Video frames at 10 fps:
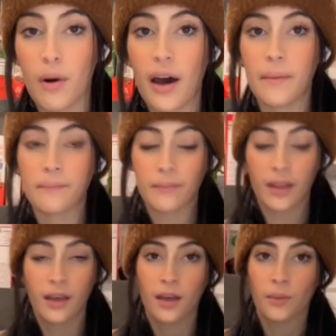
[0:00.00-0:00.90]
but
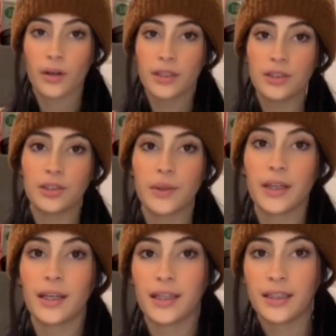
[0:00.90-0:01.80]
we're gonna do
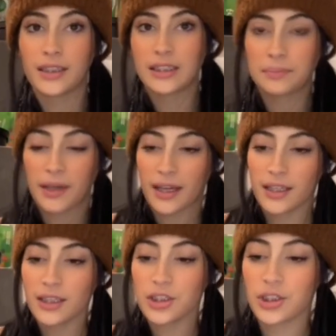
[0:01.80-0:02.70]
it in
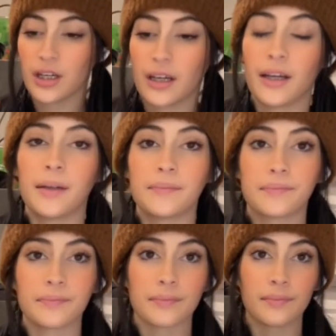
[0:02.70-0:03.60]
Spanish.
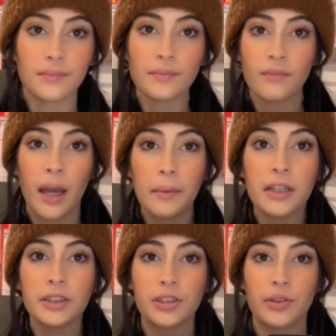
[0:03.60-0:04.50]
I'm
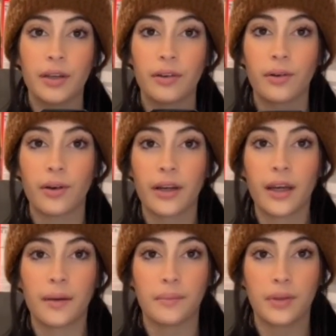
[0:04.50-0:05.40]
gonna screen record
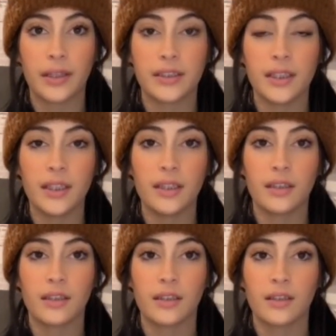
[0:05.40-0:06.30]
it and place it
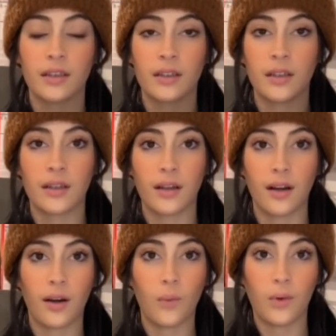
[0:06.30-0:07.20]

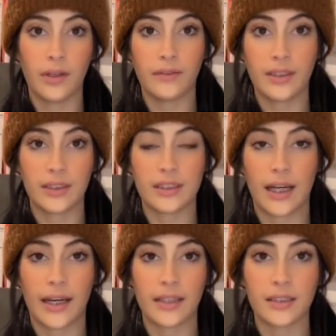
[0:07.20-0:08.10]
on one of these
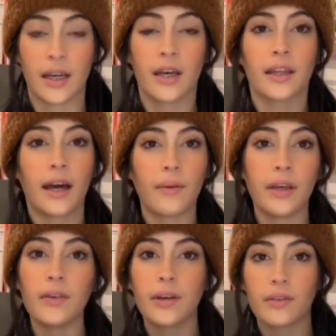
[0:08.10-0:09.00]
sides. That way
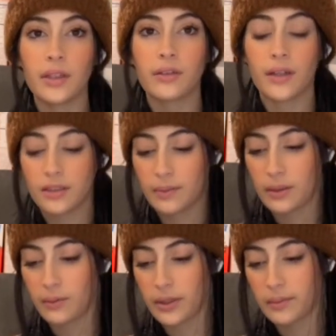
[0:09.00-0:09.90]
you can read the
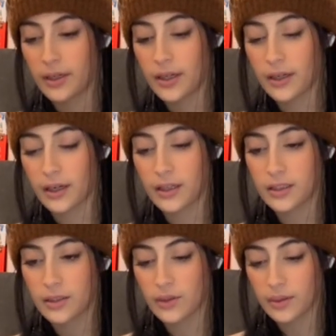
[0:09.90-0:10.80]
recipe with me and kind of
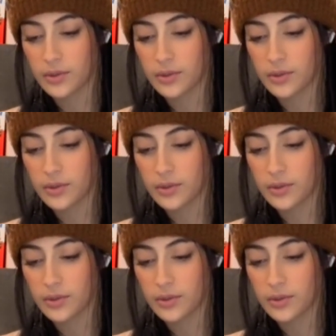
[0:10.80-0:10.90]
see what I'm